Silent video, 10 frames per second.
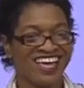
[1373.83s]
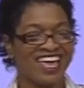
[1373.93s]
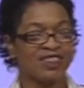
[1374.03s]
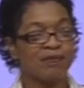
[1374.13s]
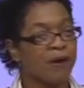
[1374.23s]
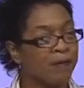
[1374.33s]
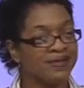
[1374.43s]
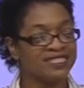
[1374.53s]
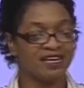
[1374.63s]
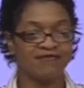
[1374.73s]
And the
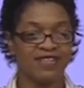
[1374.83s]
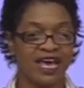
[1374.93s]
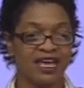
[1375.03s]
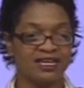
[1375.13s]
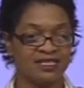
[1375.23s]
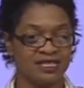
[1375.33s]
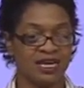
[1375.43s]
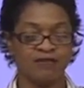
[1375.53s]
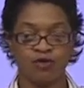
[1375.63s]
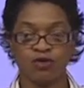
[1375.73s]
purpose of that is
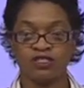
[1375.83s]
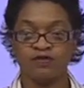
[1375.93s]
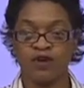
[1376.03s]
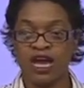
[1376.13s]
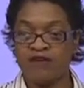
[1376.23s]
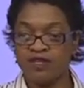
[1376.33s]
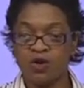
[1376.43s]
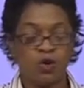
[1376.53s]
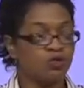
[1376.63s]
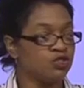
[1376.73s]
that, of course, if you're having
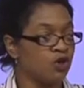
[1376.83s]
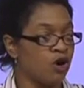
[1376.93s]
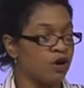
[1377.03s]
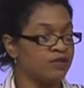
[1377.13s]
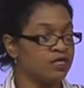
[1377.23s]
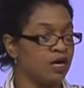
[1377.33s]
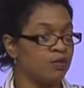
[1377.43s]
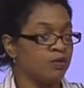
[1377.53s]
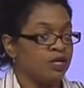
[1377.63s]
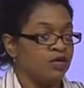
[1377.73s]
to hold your arms
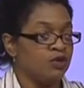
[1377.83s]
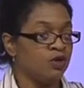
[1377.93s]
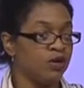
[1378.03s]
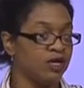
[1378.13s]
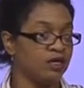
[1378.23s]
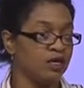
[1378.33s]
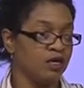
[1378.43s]
up, what are you doing?